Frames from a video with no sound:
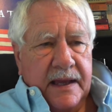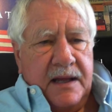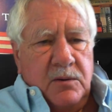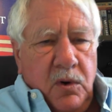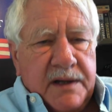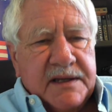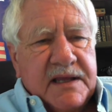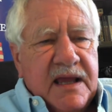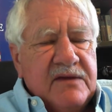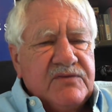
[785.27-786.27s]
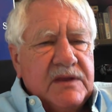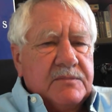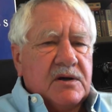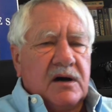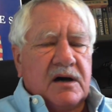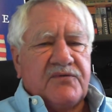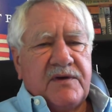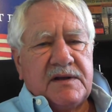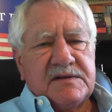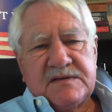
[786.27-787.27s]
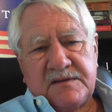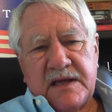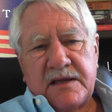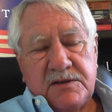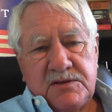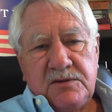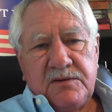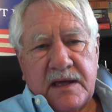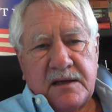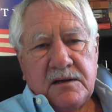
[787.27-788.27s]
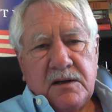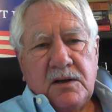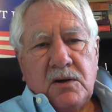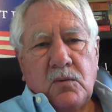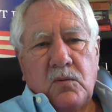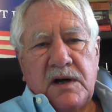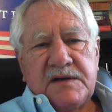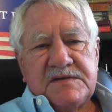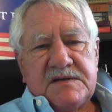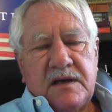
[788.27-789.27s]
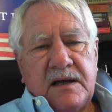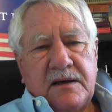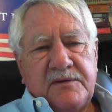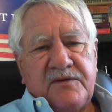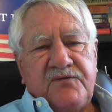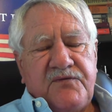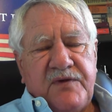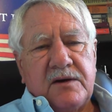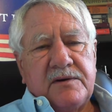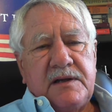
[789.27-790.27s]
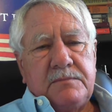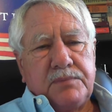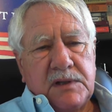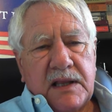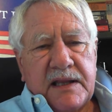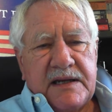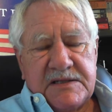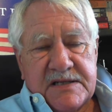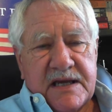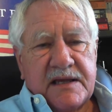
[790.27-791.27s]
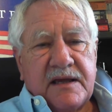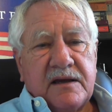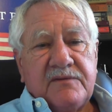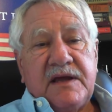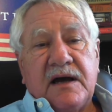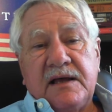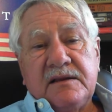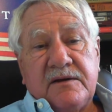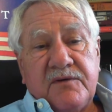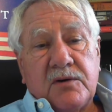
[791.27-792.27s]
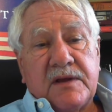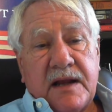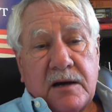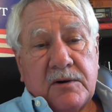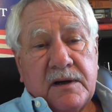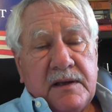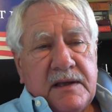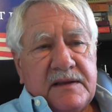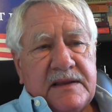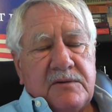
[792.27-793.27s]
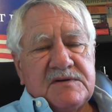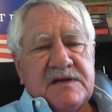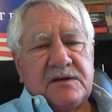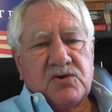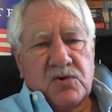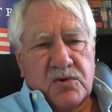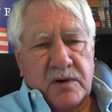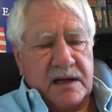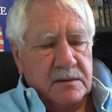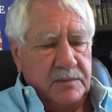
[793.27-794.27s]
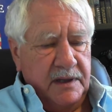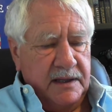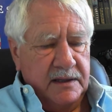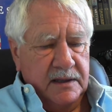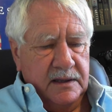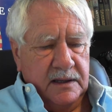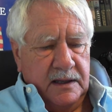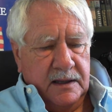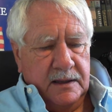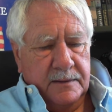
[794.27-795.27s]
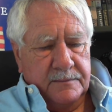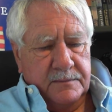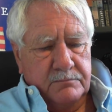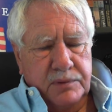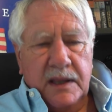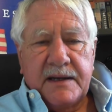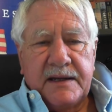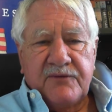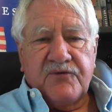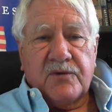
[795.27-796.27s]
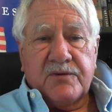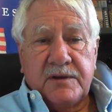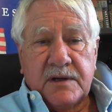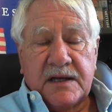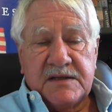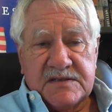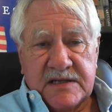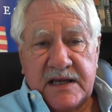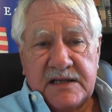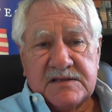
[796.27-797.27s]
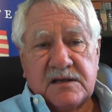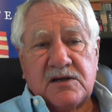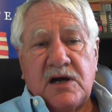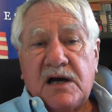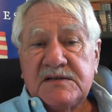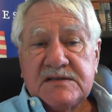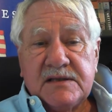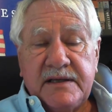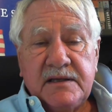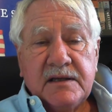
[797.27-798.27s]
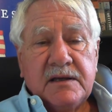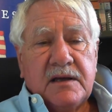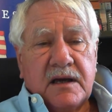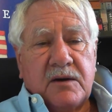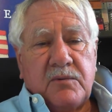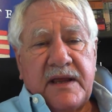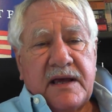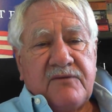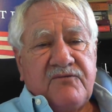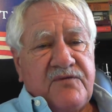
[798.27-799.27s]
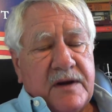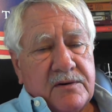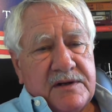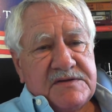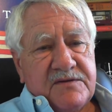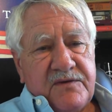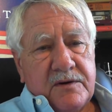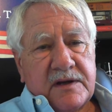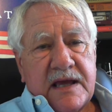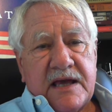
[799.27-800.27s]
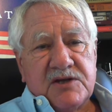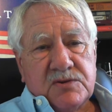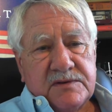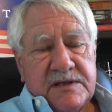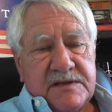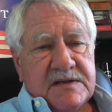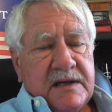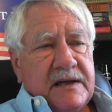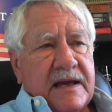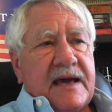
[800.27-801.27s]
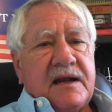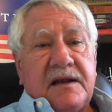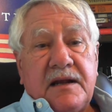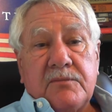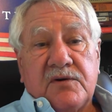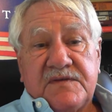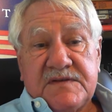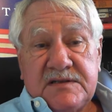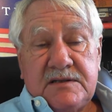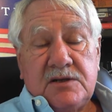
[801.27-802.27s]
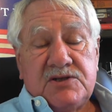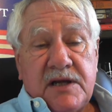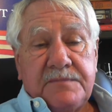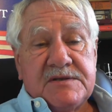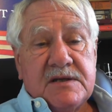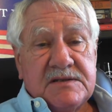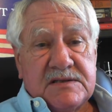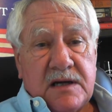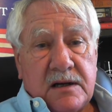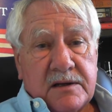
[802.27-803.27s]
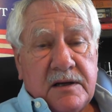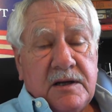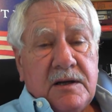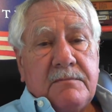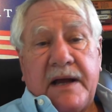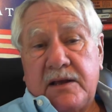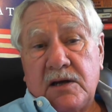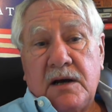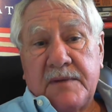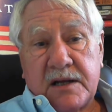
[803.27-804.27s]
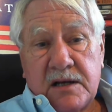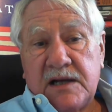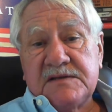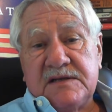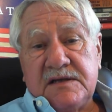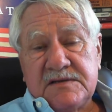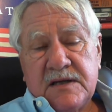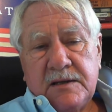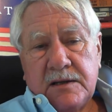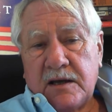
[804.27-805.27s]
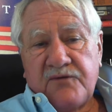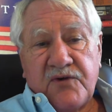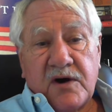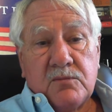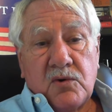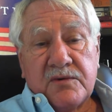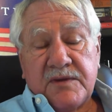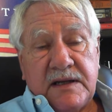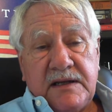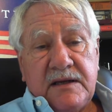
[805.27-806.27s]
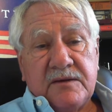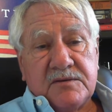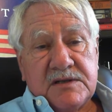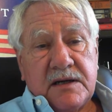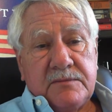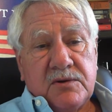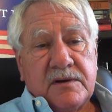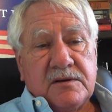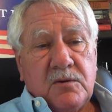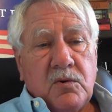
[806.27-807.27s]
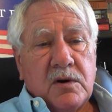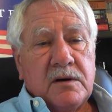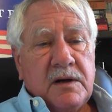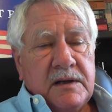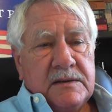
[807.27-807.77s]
And what gave them confidence that they could do that was uh, the very bloody taking of the island of Okinawa. That was incredibly um, bloody for the United States, costly. Uh, we had very severe casualties, had a number of ships sunk by kamikazes uh, far more than any other time during the war.